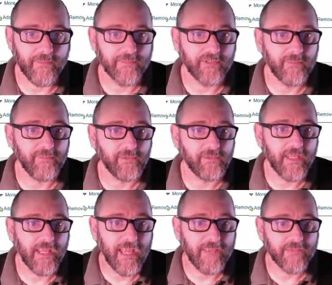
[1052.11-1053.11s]
So I'm
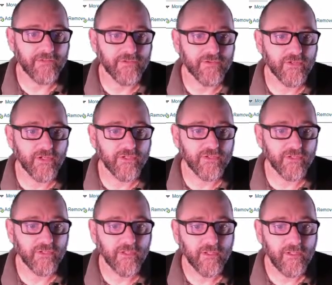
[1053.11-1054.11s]
looking at the
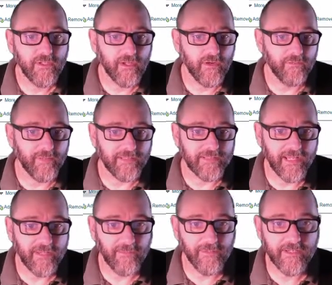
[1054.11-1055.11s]
structure of my
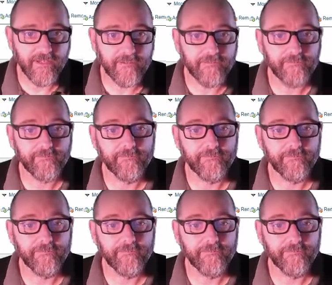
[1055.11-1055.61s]
table here,